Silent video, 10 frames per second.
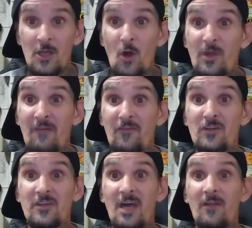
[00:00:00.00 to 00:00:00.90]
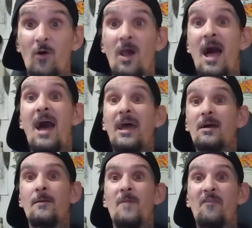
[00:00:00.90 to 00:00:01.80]
No gift for you today, though.
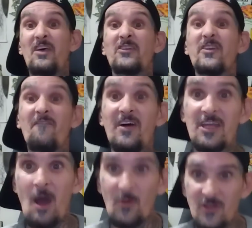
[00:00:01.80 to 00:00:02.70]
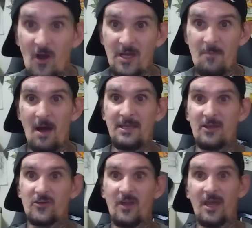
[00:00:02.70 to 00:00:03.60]
Hey, this is the video I was talking about
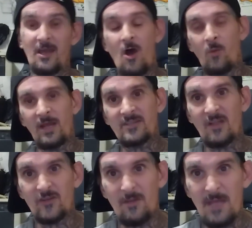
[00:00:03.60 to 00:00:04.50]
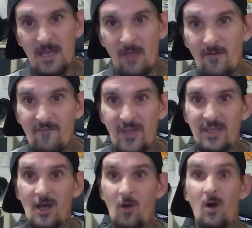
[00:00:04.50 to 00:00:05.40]
yesterday when I said there's going to be another
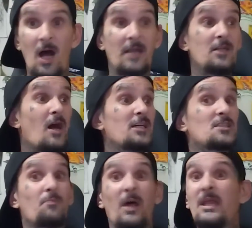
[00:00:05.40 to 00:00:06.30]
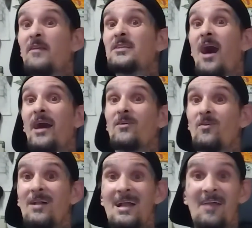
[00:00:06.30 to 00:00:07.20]
video. I didn't know how to explain it in the
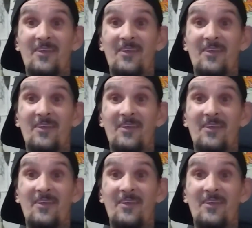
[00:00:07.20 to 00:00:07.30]
title.